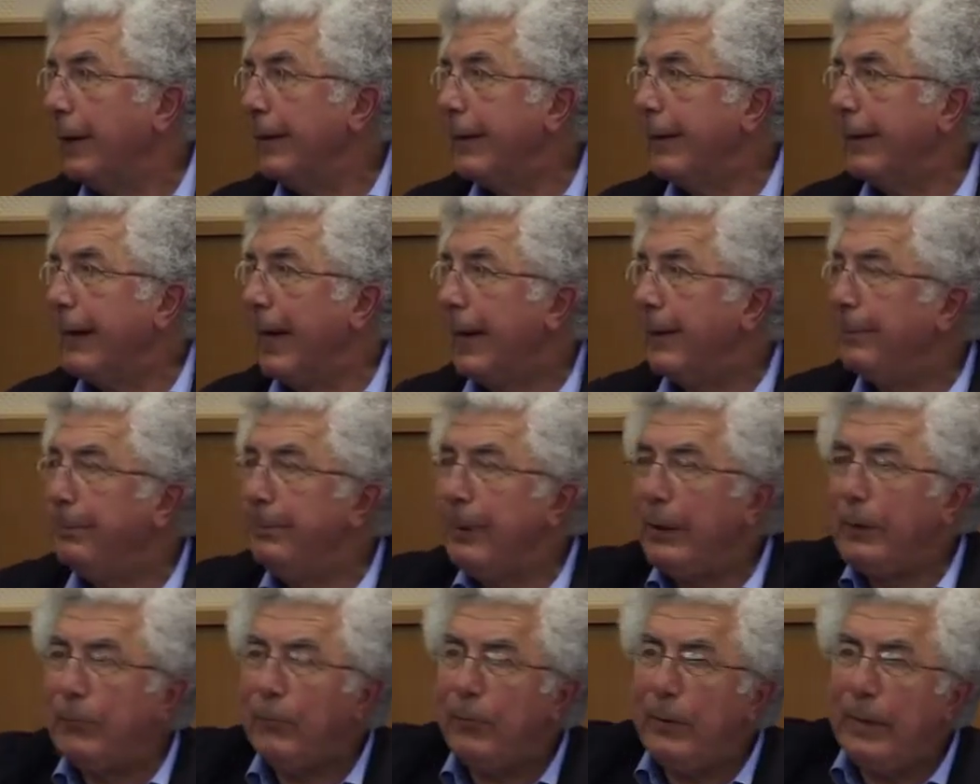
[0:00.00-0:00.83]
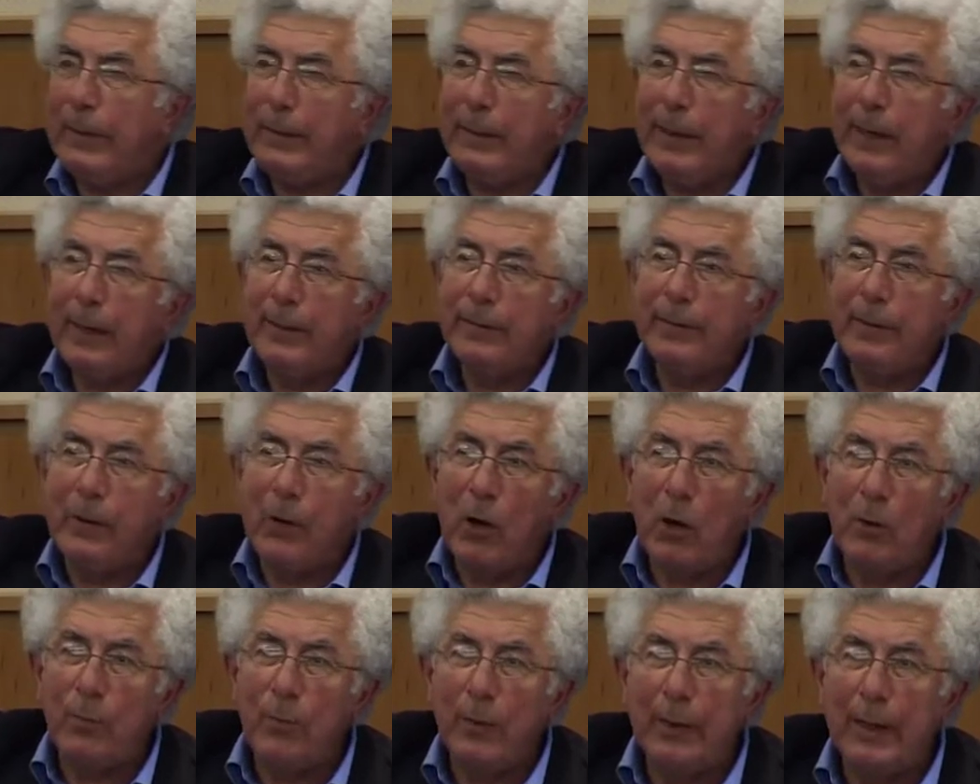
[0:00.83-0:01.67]
the gap between the
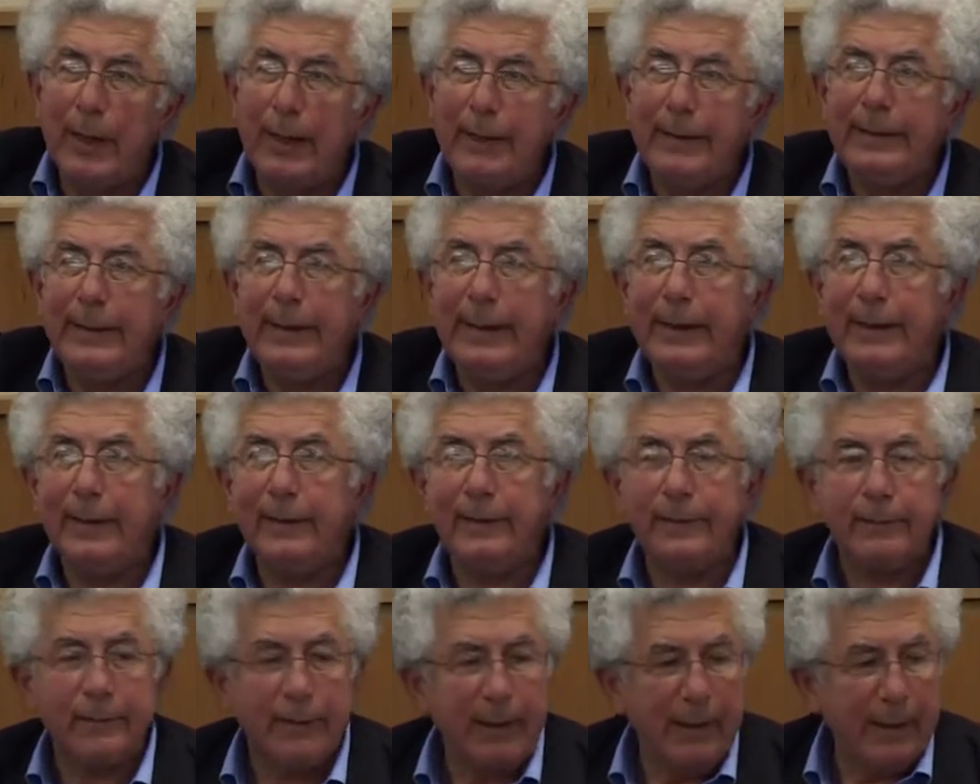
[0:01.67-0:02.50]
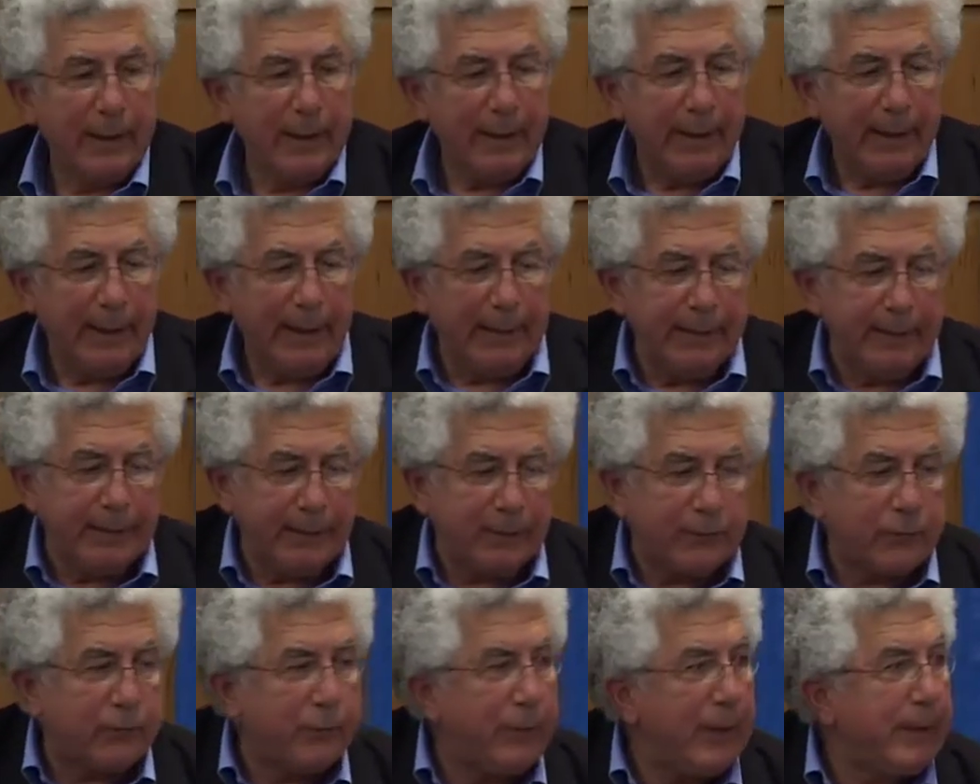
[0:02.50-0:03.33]
noble ideals and
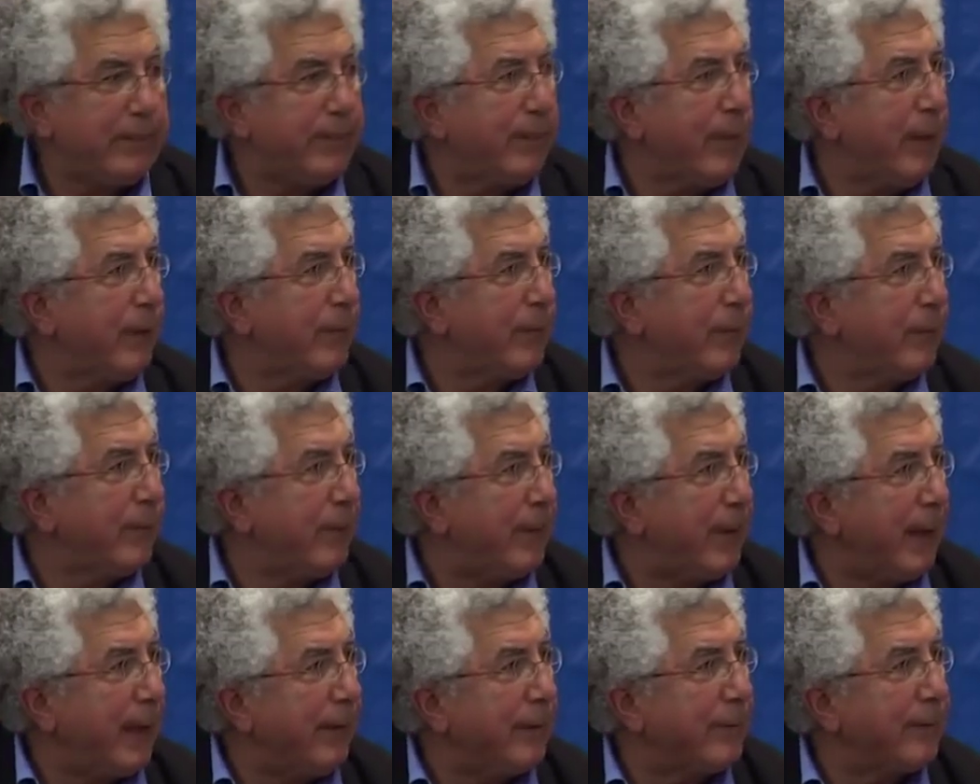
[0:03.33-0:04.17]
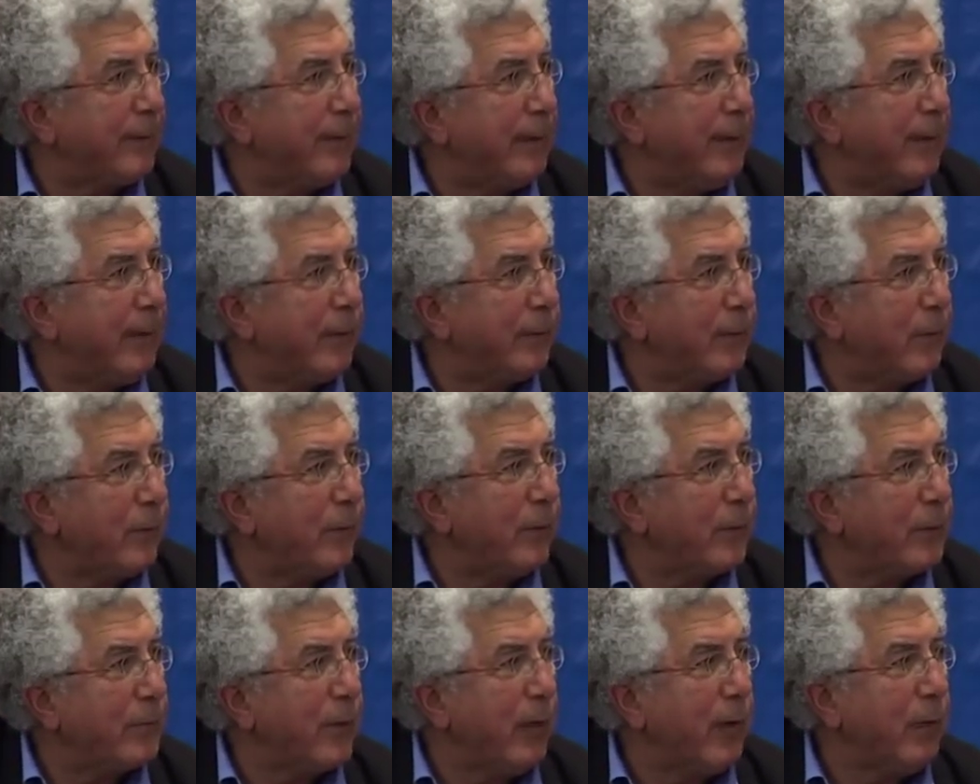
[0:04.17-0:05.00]
the treatment of the Palestinians on
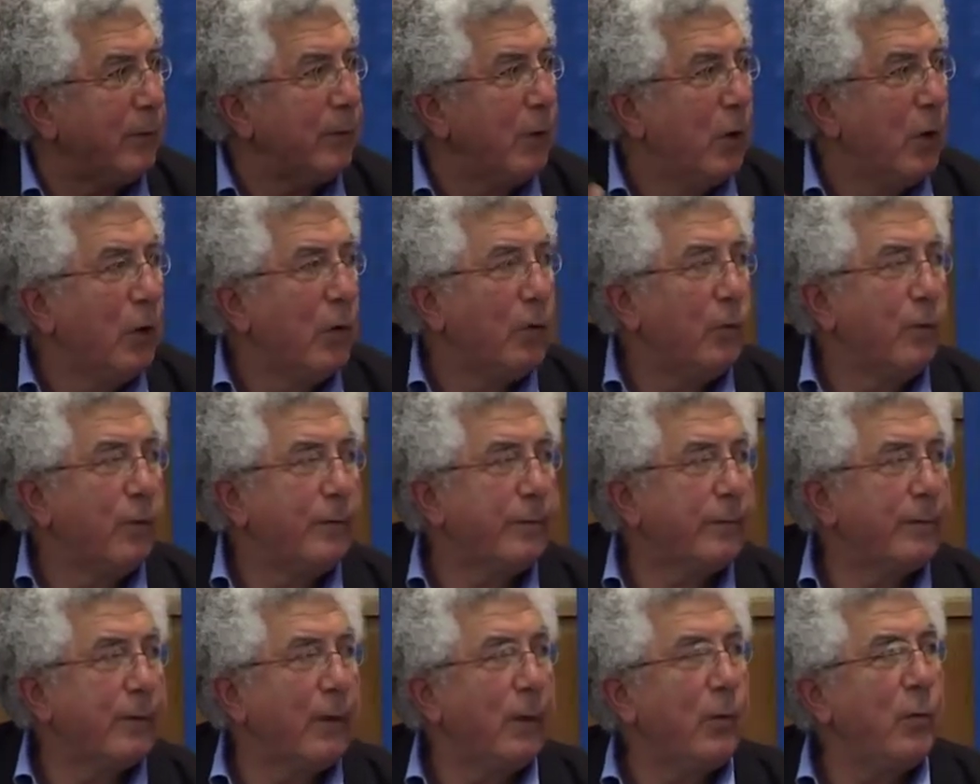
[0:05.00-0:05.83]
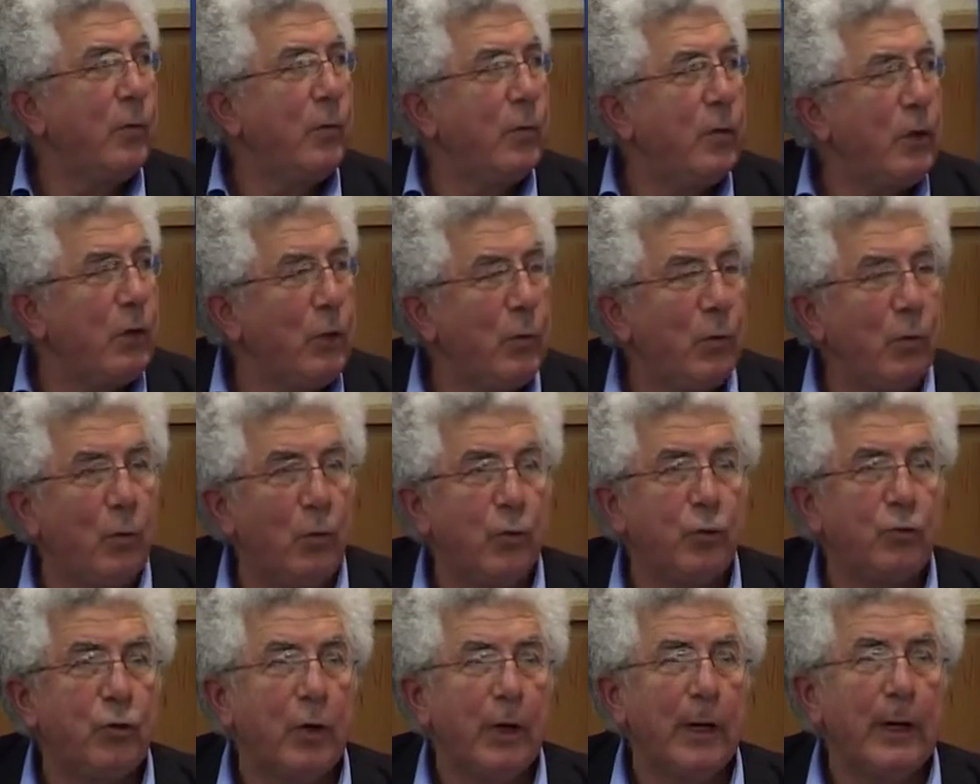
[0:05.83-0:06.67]
the ground was so
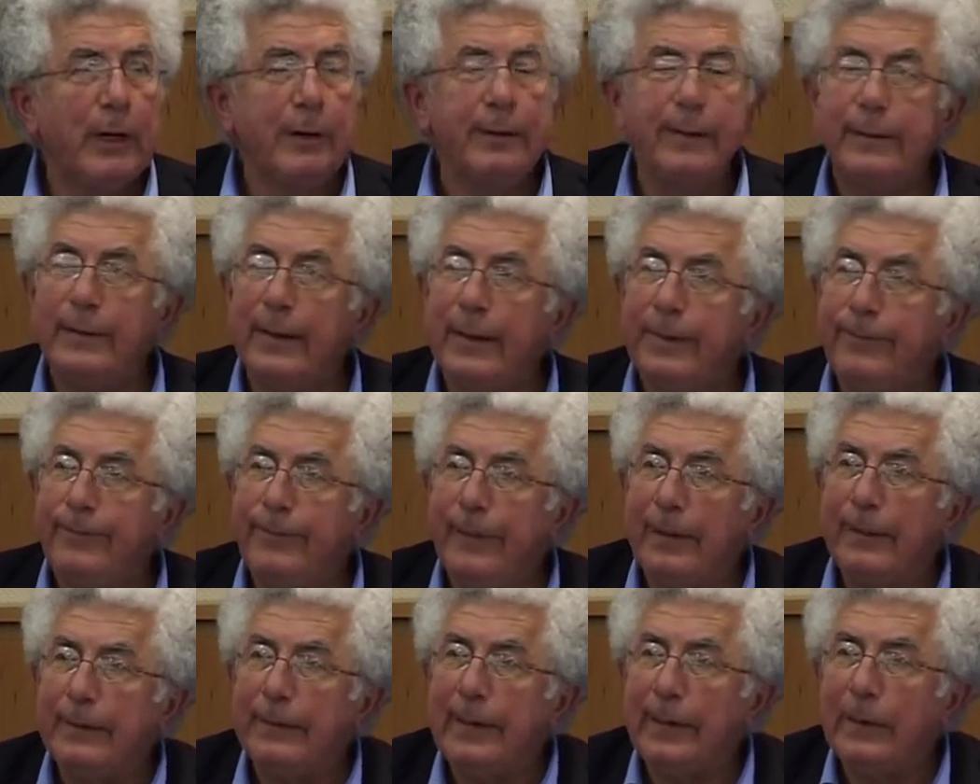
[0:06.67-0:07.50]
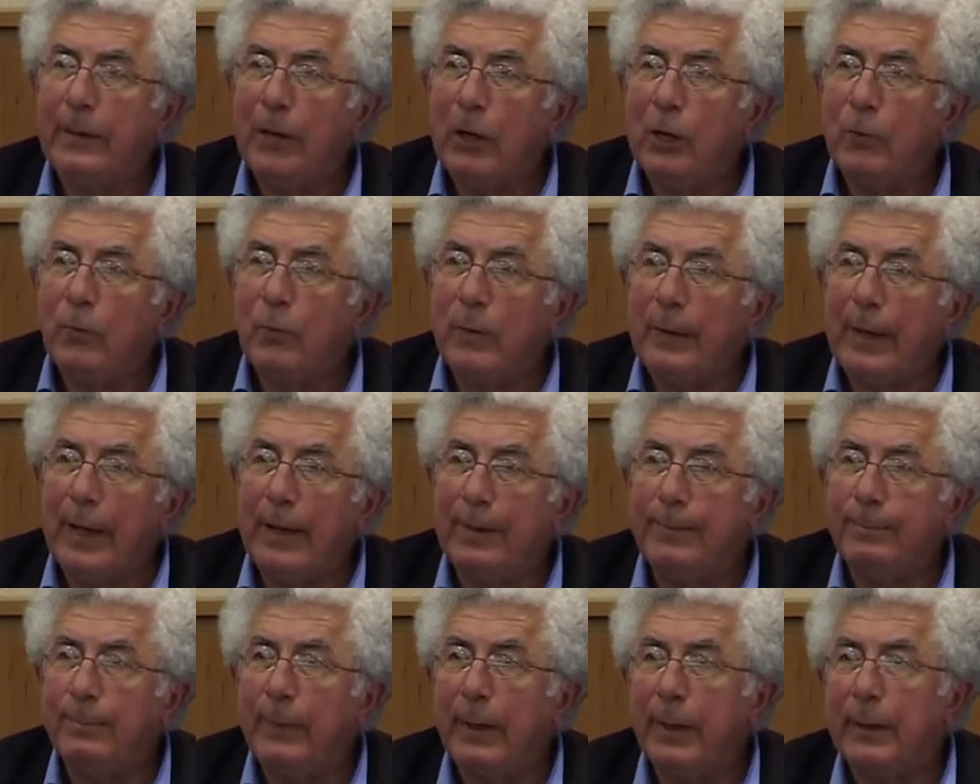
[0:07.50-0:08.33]
huge that they filled it with
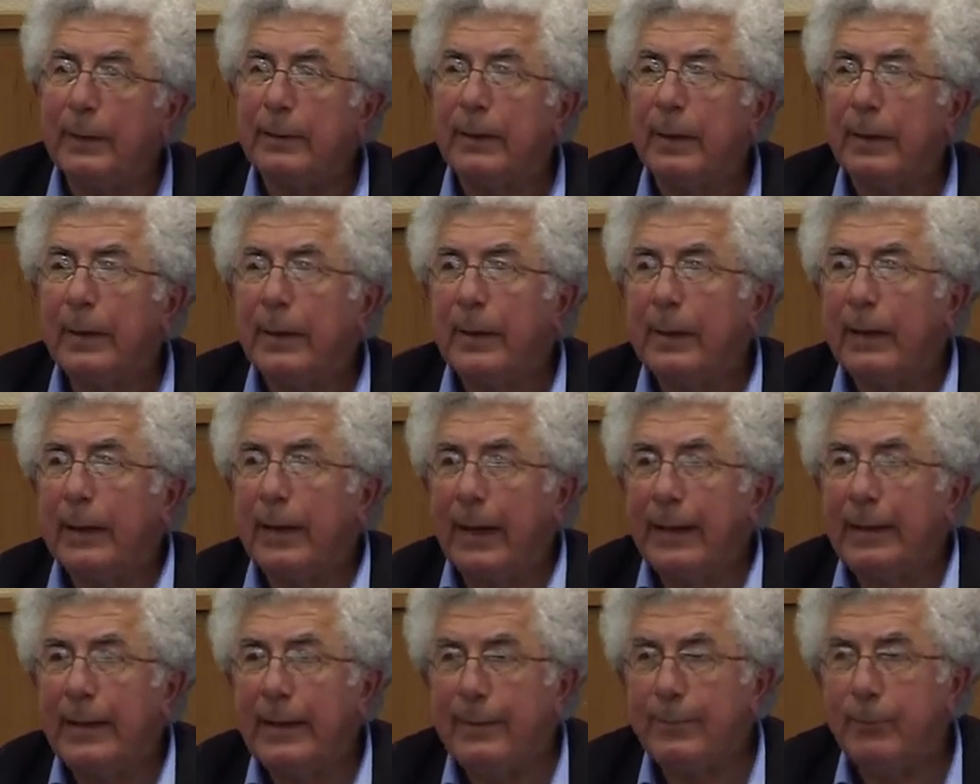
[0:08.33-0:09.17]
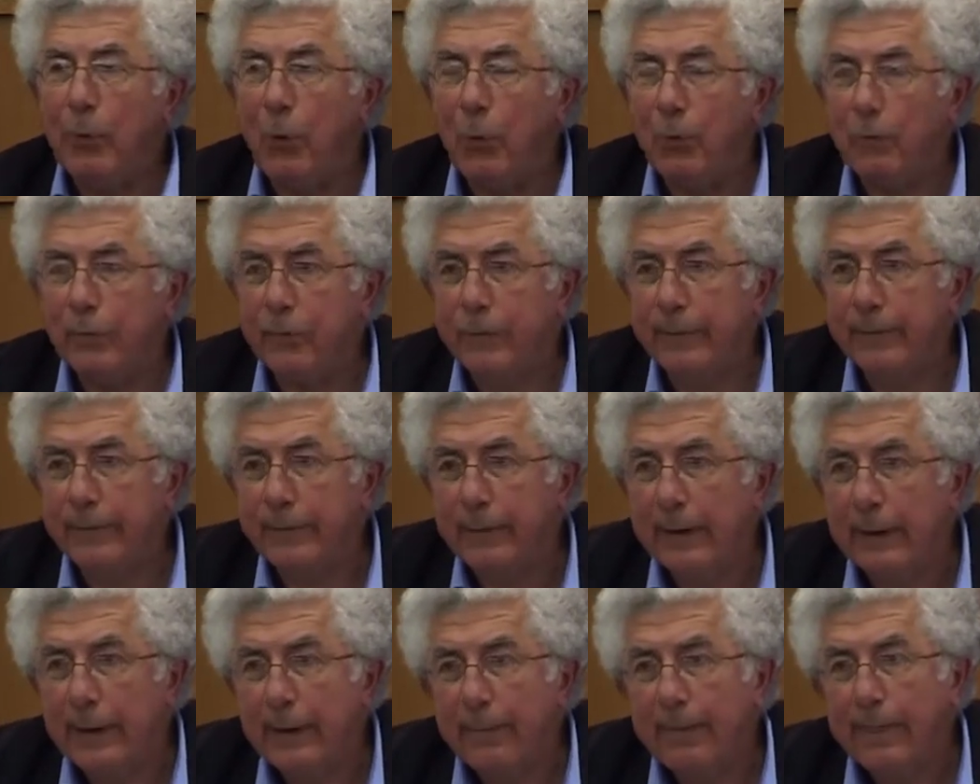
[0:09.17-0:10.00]
humbug and
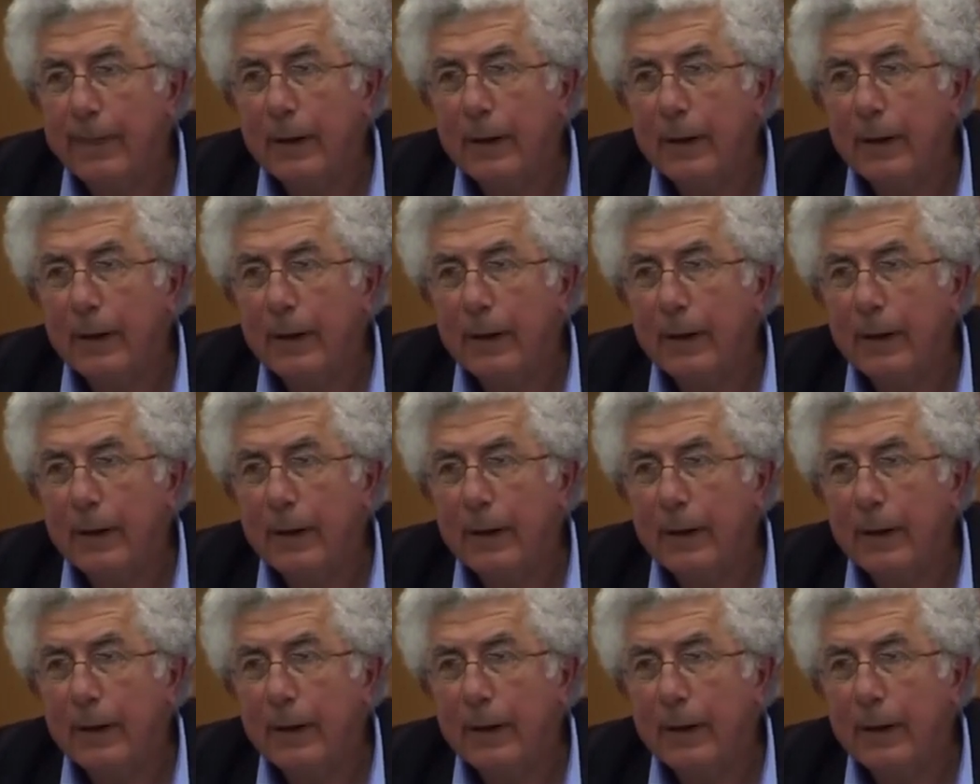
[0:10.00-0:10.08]
hypocrisy.